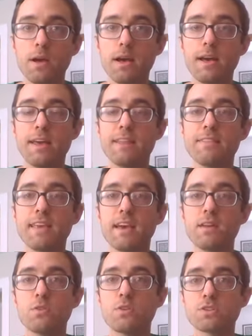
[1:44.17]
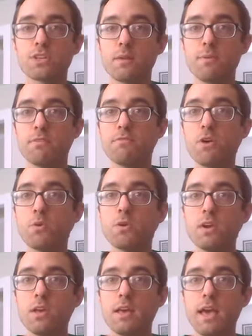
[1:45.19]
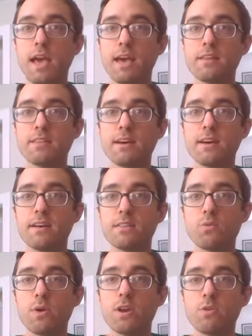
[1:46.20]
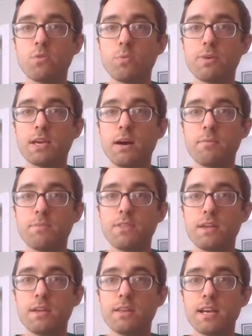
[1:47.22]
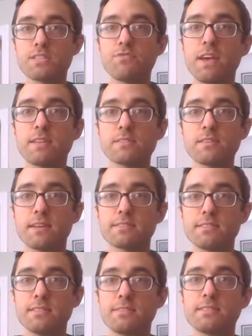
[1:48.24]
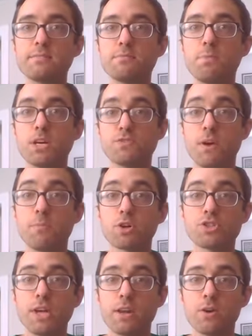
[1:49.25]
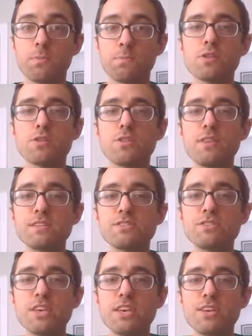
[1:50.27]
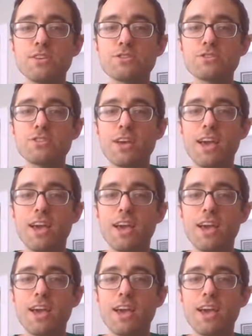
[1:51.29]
Uh, and at the end, there's going to be a vote, and uh, the winner will become the next fan selected Boss Fight Books title this is